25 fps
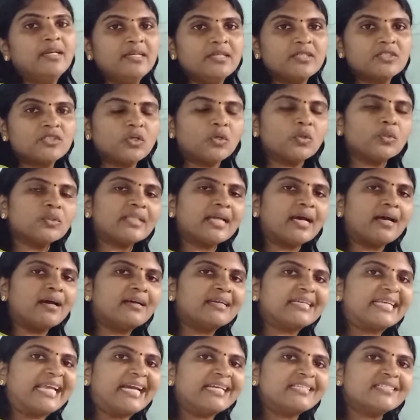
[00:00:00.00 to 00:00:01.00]
So
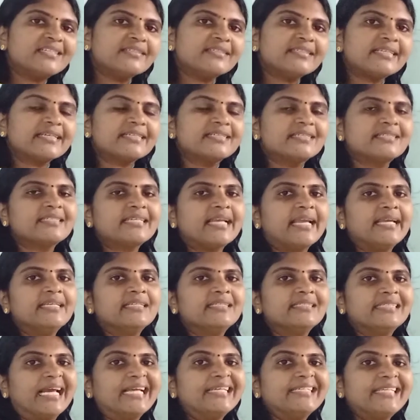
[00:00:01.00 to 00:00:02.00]
the gaseous
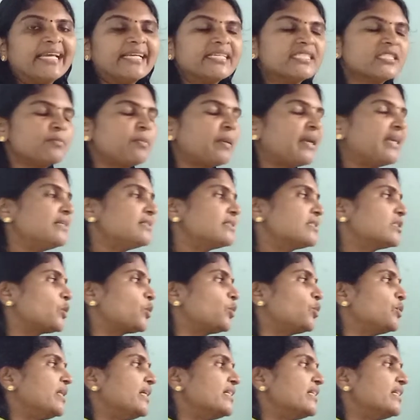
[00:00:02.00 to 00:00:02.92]
exchange that takes place through